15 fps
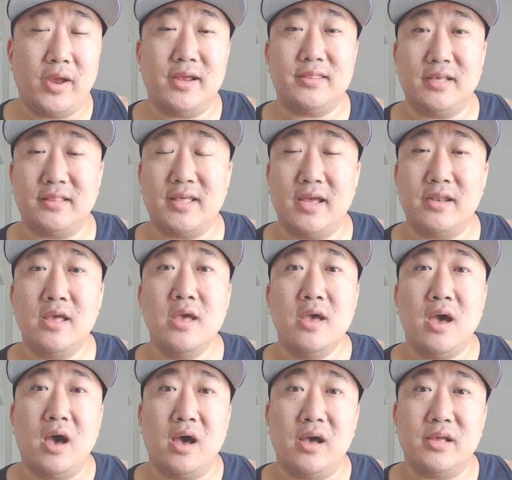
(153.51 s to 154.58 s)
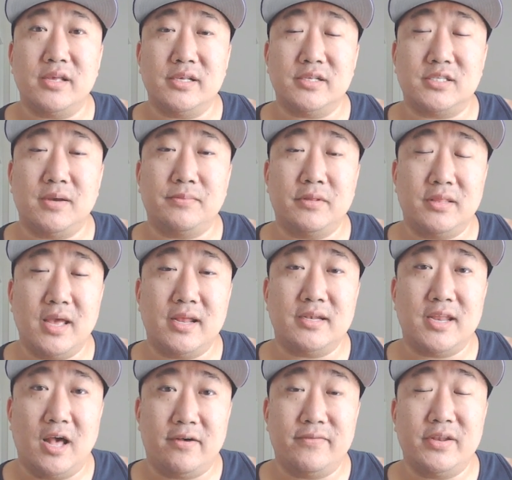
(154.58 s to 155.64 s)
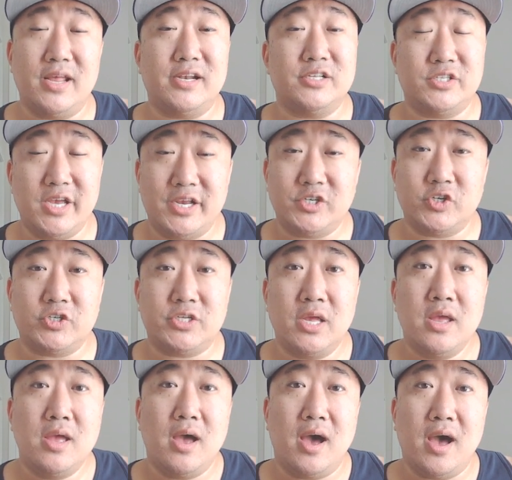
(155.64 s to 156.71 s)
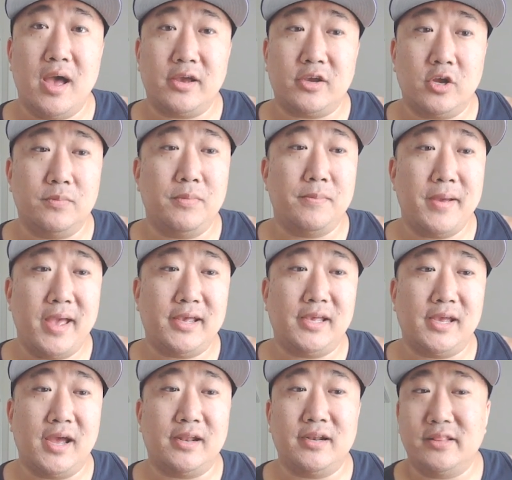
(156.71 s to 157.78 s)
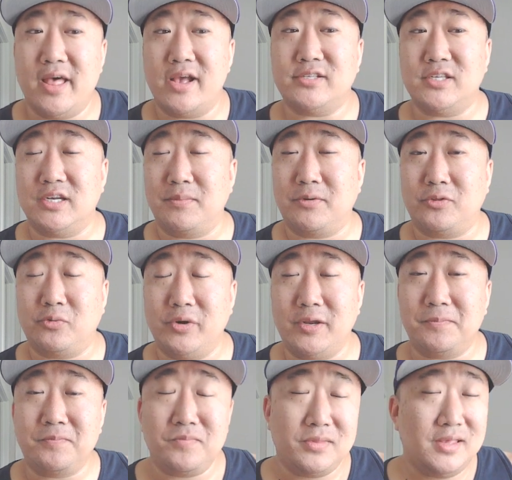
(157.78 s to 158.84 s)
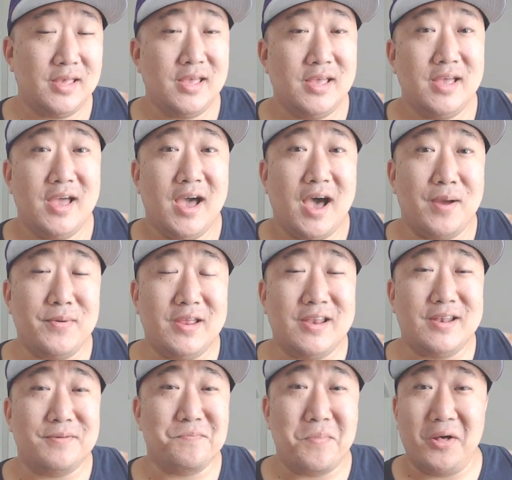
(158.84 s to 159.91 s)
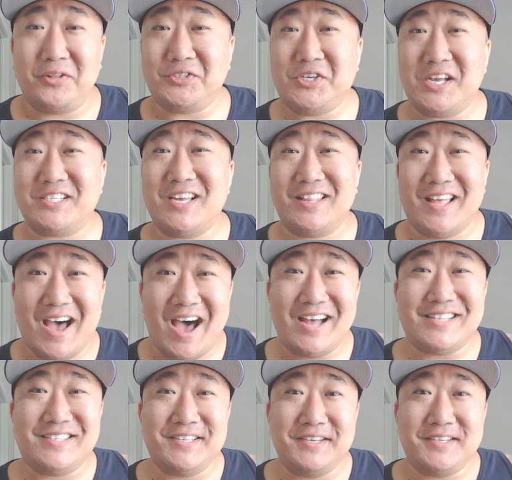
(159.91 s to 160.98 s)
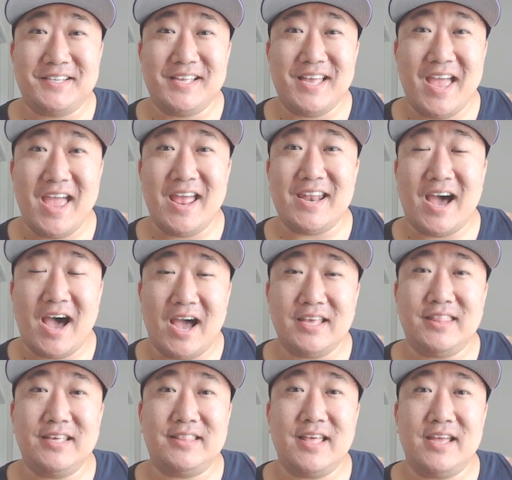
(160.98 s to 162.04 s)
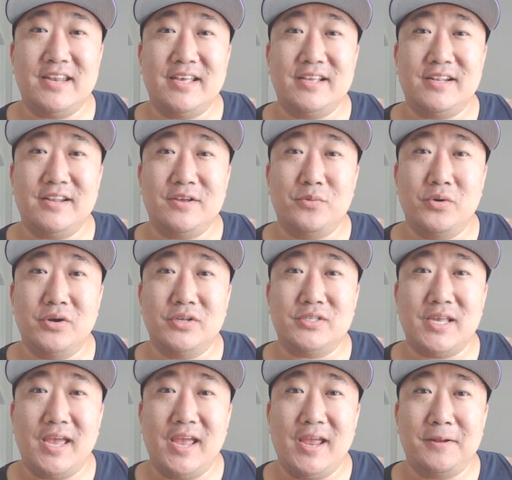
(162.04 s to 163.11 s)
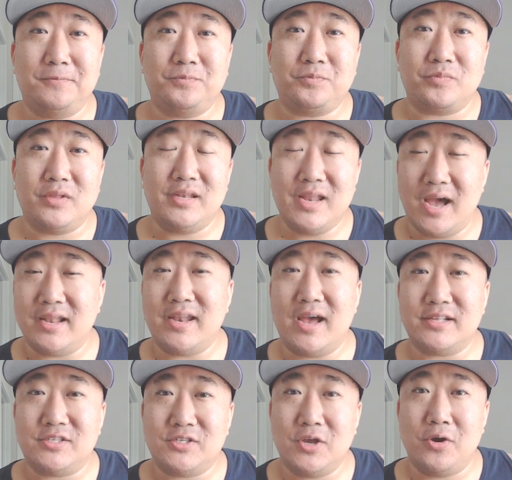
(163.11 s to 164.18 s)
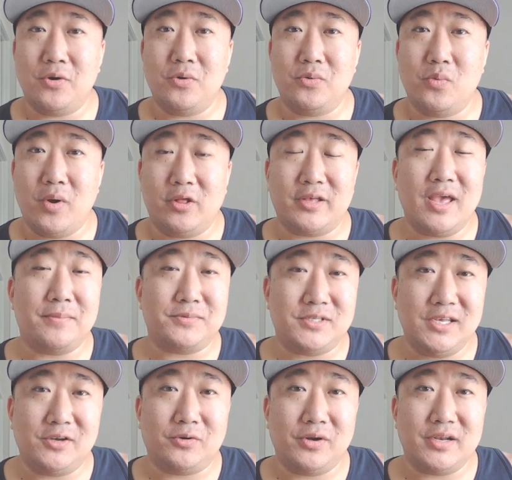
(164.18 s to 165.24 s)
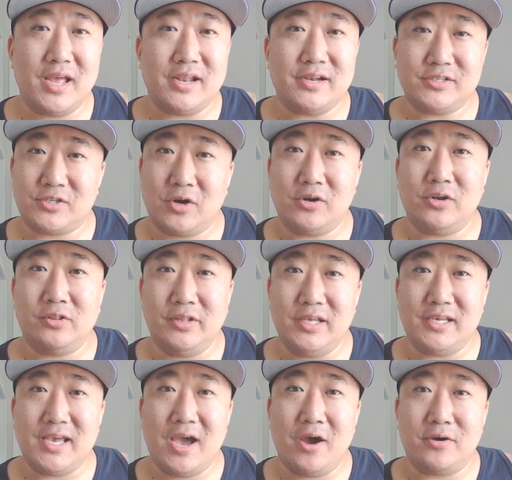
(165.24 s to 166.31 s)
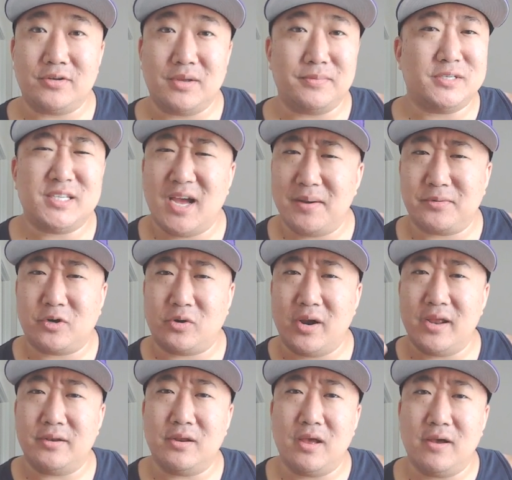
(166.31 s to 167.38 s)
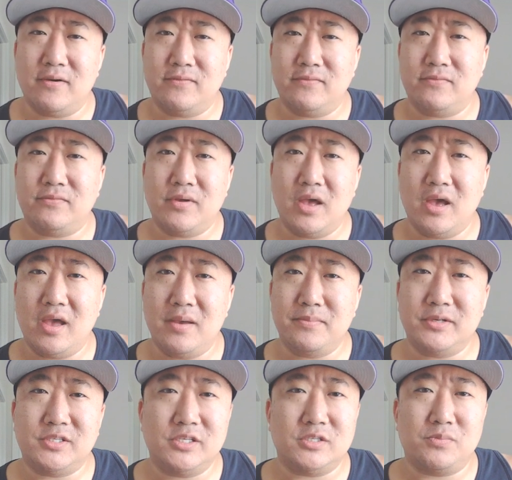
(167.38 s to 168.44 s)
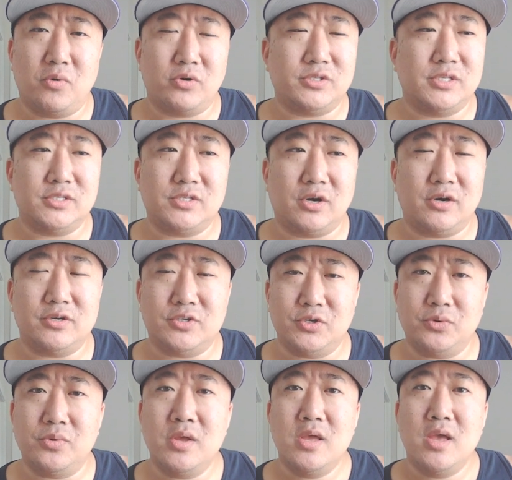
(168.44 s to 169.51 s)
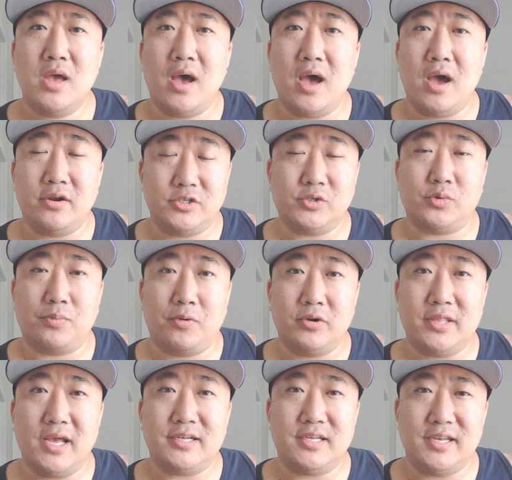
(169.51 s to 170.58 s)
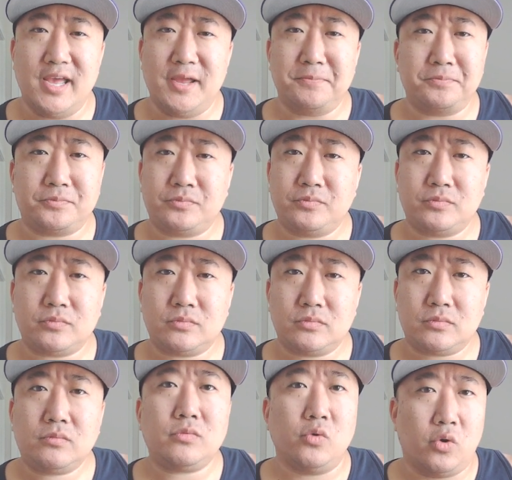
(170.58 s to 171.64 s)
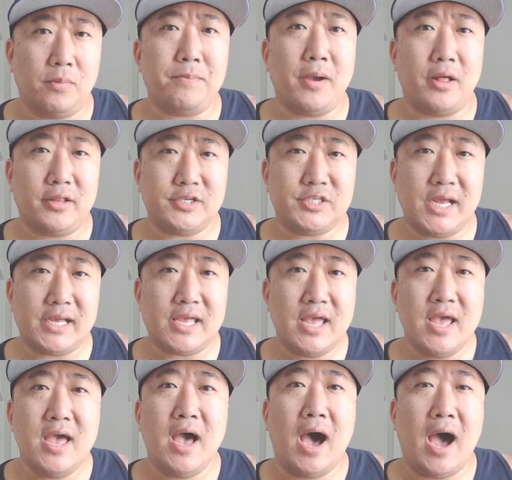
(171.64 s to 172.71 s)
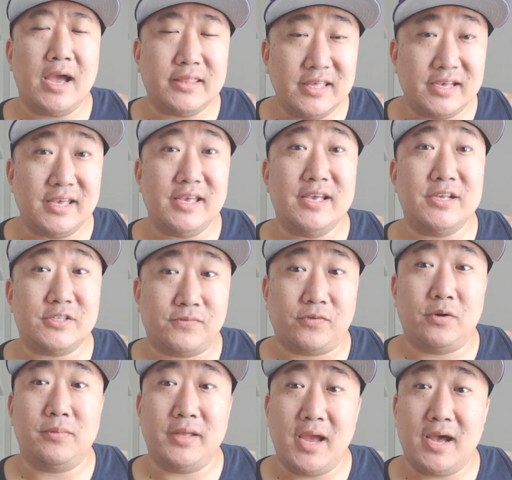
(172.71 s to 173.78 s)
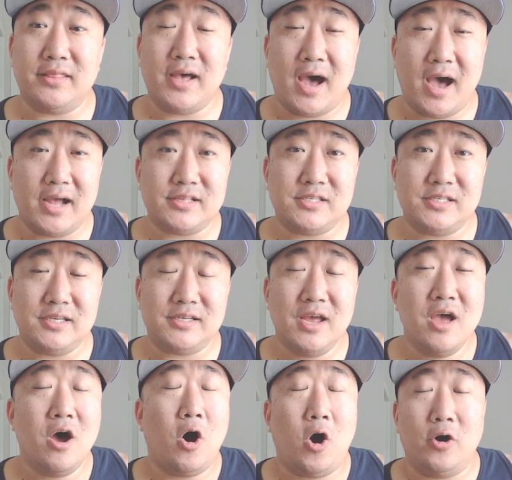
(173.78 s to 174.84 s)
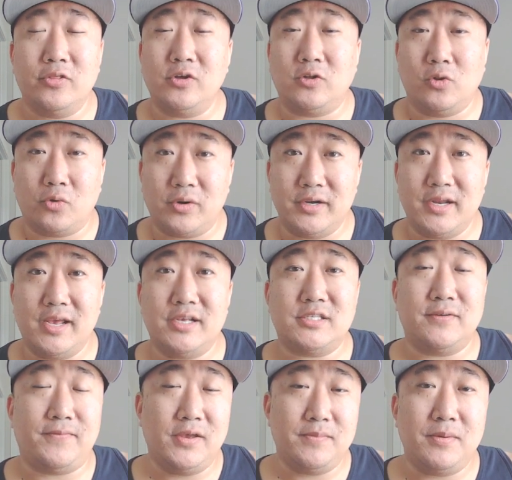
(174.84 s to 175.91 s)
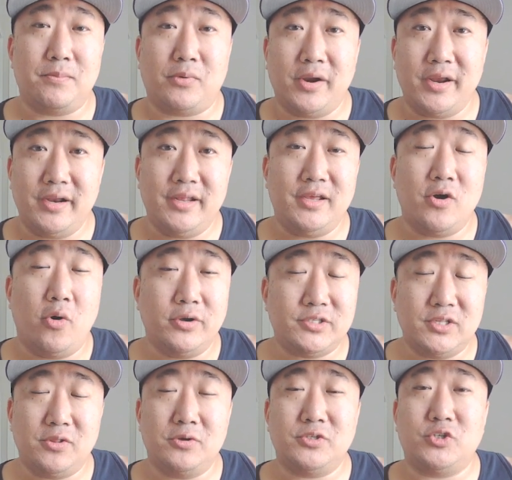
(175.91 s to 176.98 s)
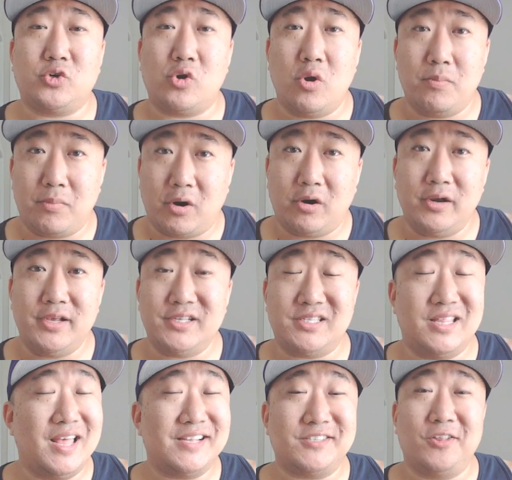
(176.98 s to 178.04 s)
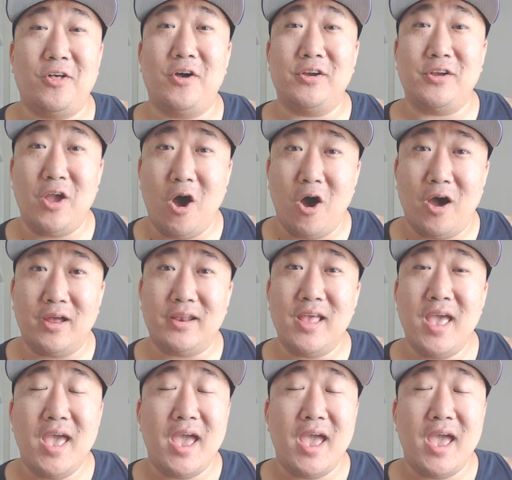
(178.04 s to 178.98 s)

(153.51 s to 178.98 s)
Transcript: I think that is something that Dalvin and his agent could be banking on. And lastly, number three, I mean, Belichick's on the hot seat. And I think that it was a not-so-well-kept secret, and it's starting to leak out. I mean, Tom Curran of NBC Sports is starting to just report that today. Where Belichick, I think, is firmly on the hot seat. All the glory days of him and Brady hoisting those Jerome Bardies, that's long gone.